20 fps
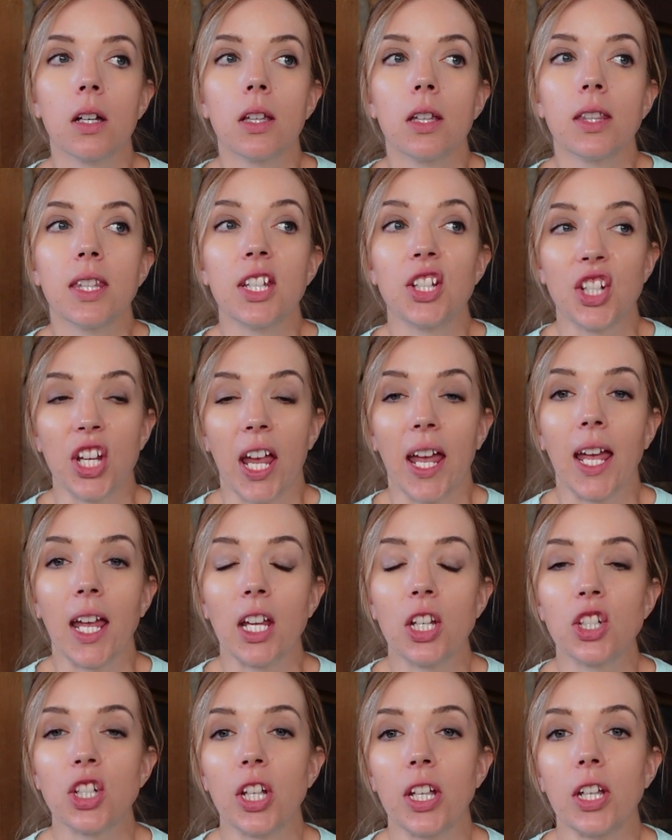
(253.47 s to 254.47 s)
the
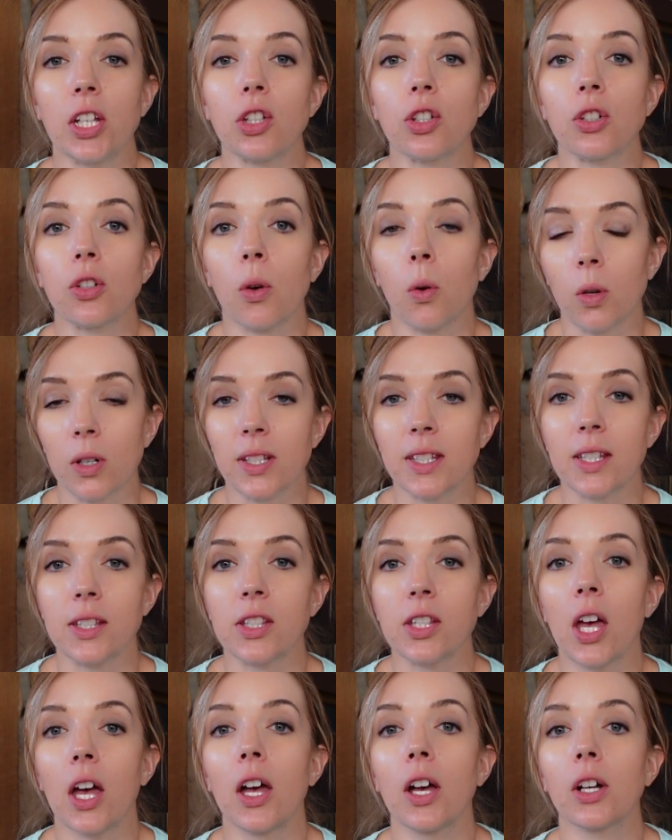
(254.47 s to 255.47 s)
change in your
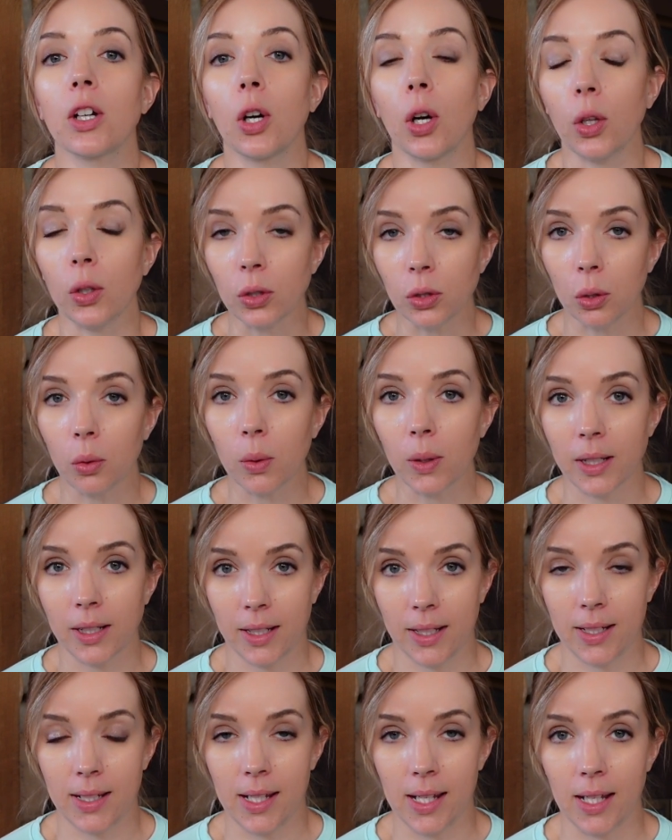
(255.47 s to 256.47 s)
horse's
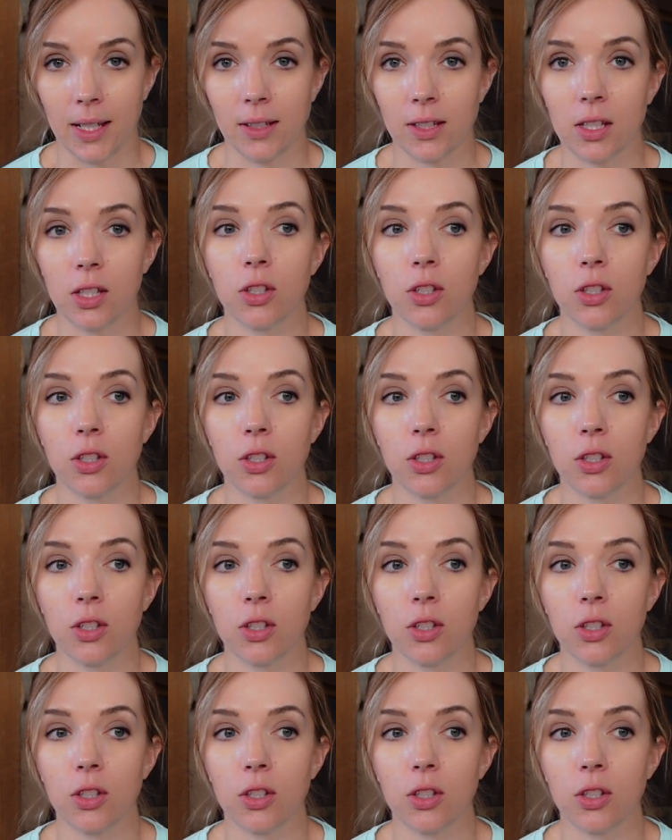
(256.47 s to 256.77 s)
caloric needs.